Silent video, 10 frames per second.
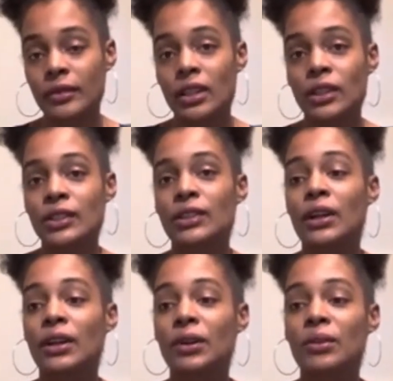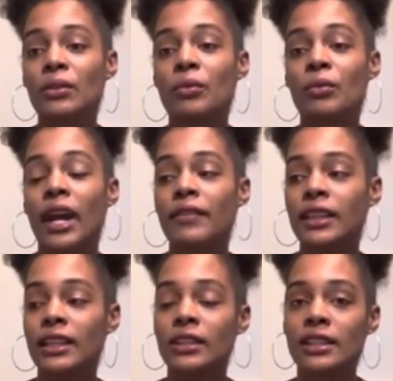So everything
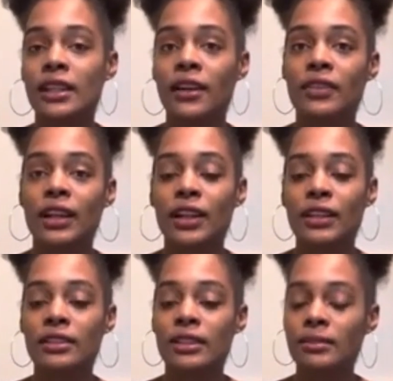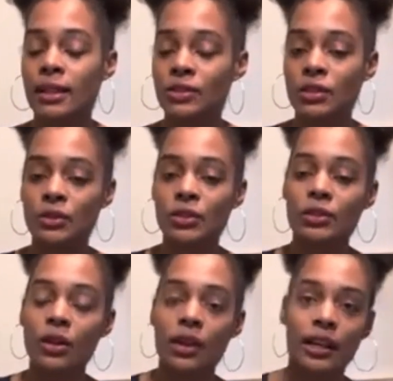that you see out there, sometimes you
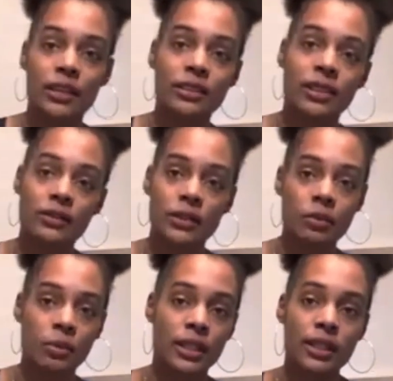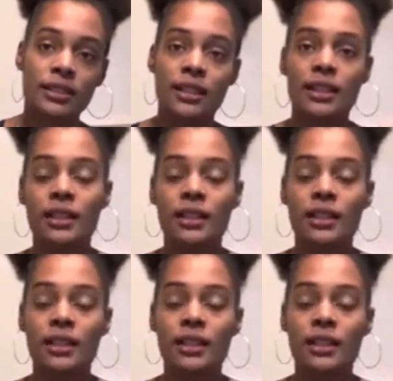don't allow yourself to explore that, see that.